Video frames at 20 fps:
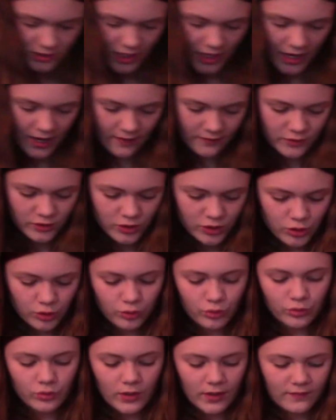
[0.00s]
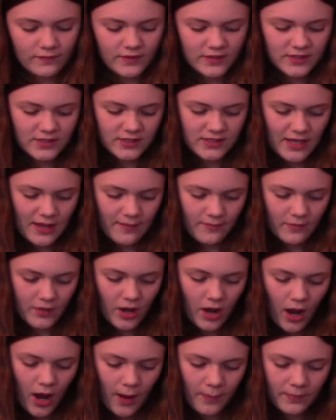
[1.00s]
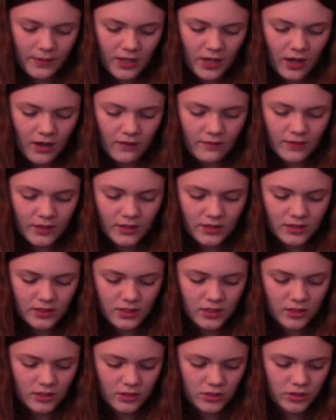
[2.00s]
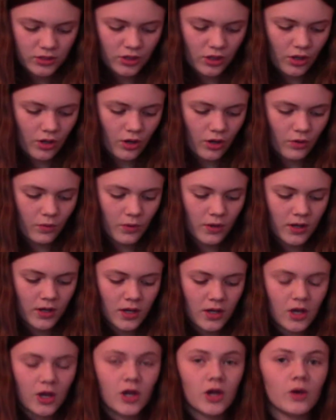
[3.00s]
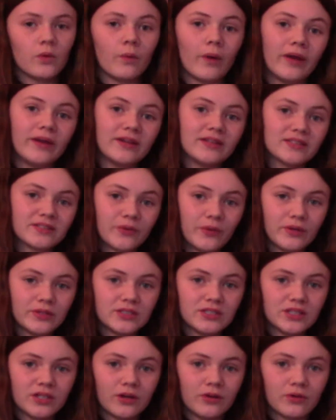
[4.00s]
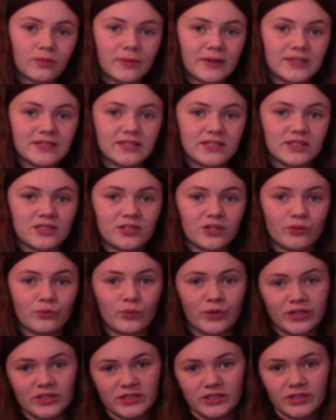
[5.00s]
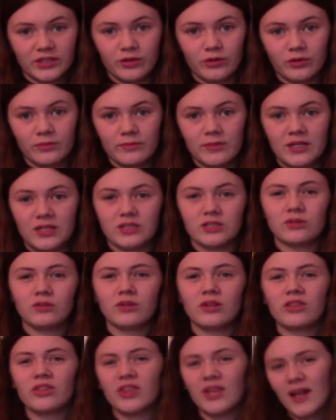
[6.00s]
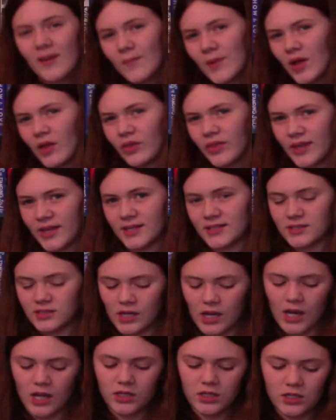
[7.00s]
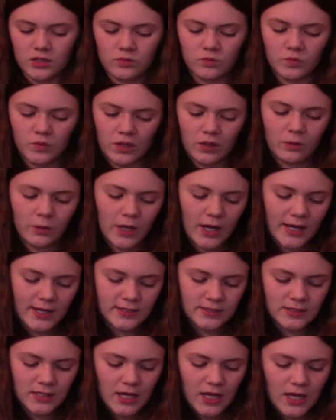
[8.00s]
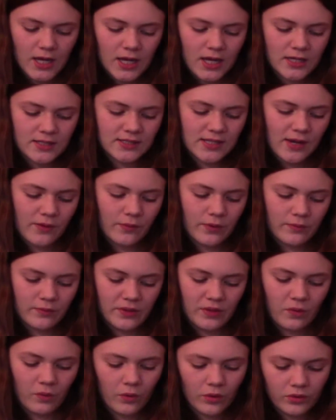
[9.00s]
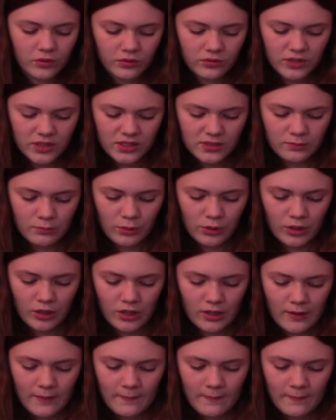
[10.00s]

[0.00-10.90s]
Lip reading: I have 2 of the same copy of it, so one is going to go to my sister and one is going to go to me. So the thing about this I didn't realize is that when we ordered this book,